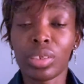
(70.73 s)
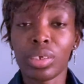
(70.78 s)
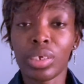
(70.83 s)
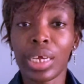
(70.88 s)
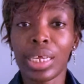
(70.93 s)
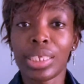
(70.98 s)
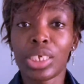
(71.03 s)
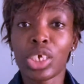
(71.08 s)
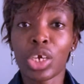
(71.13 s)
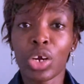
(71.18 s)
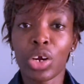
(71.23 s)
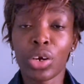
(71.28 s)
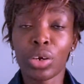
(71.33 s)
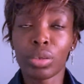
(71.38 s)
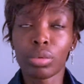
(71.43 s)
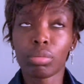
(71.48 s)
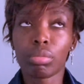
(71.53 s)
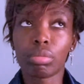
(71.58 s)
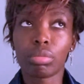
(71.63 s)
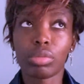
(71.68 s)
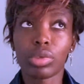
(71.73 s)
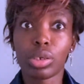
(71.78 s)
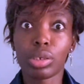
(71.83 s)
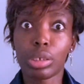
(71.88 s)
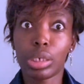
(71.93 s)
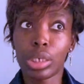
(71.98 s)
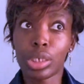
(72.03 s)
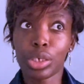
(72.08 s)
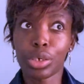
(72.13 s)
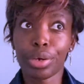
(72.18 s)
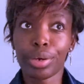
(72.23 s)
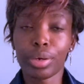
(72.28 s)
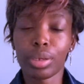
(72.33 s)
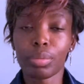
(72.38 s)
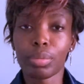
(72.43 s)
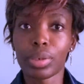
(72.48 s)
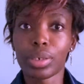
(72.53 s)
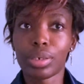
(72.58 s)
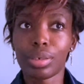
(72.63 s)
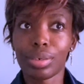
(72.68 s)
not eternal,
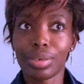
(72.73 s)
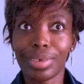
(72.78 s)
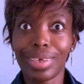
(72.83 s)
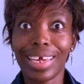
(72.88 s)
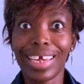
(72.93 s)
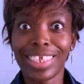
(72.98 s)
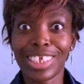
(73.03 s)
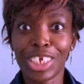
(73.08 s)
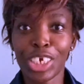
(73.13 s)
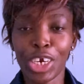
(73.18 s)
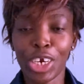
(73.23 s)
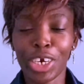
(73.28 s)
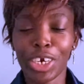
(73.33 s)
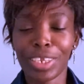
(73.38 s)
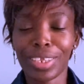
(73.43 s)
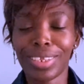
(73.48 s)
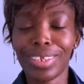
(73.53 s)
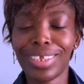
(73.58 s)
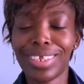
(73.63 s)
but internal.